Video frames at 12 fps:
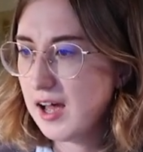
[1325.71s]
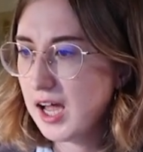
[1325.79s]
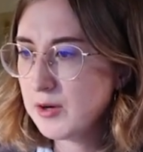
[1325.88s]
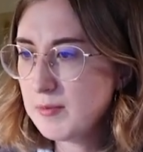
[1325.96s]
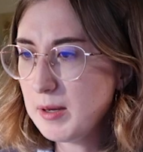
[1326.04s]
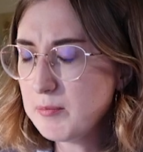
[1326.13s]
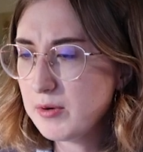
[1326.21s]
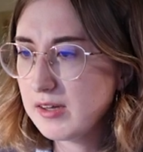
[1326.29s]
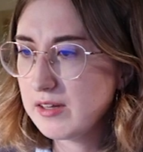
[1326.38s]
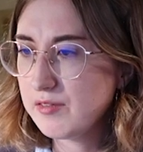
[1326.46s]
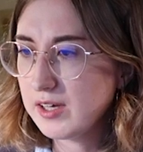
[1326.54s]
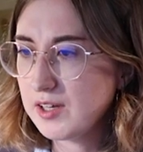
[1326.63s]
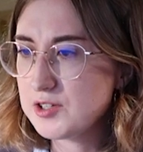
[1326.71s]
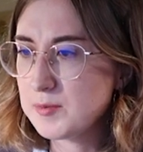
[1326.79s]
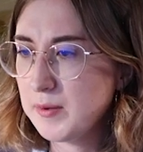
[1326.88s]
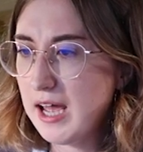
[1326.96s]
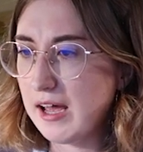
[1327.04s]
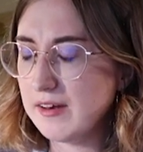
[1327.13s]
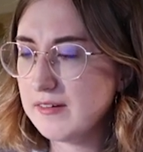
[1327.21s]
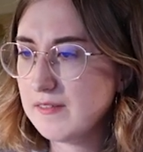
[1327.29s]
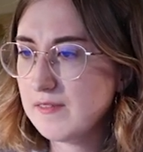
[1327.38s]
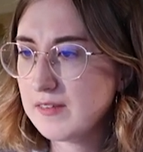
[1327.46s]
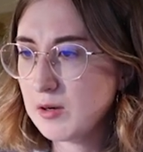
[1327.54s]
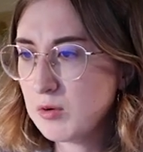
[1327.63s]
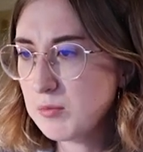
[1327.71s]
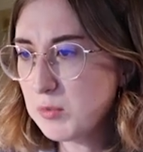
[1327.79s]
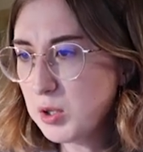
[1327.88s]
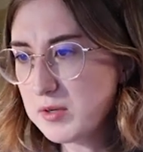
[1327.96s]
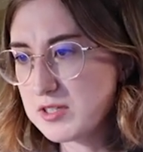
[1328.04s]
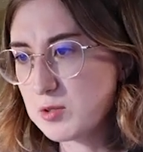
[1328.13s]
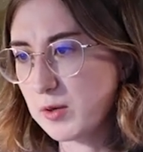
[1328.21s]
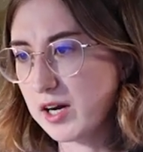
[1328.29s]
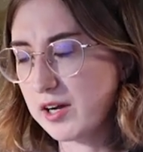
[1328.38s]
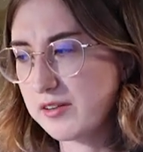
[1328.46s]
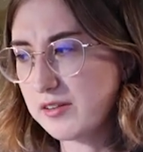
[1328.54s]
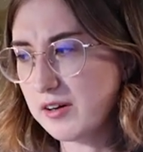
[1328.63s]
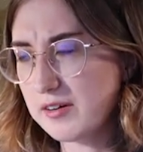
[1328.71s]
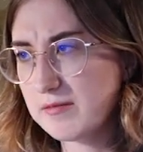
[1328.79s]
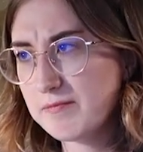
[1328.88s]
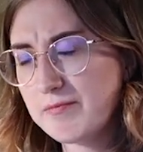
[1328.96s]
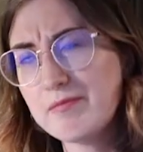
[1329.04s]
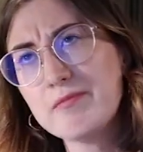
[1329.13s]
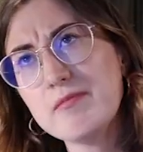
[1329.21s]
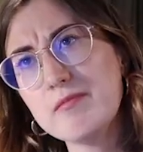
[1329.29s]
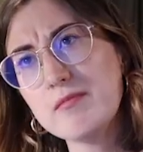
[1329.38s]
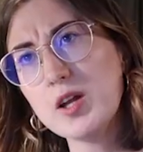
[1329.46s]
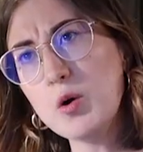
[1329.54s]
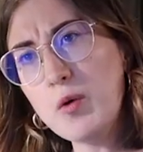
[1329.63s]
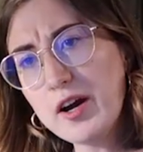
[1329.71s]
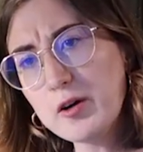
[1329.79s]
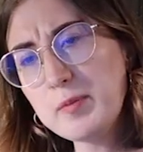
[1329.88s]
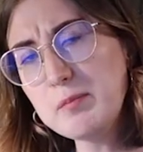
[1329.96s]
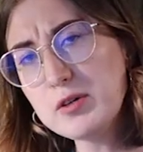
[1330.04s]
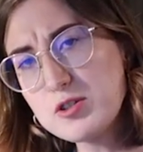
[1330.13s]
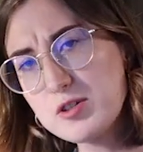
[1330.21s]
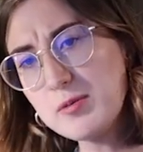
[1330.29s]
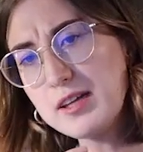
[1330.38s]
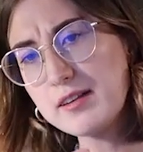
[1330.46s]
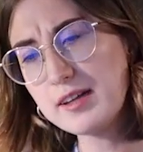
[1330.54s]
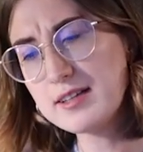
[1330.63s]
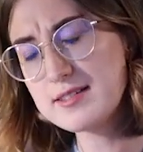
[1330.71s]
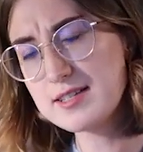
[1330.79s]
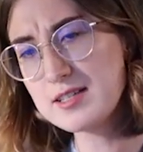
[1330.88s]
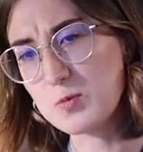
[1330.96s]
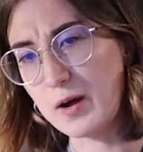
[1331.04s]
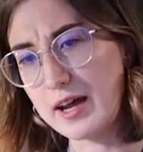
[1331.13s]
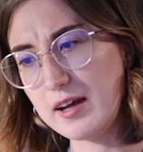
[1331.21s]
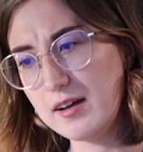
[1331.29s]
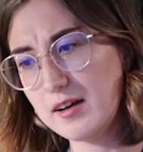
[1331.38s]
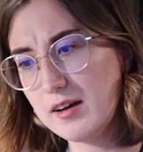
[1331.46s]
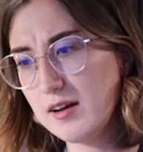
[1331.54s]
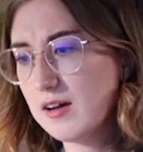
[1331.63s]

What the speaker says: I remember living in Japan, there were moments where I thought, why are people doing things this way?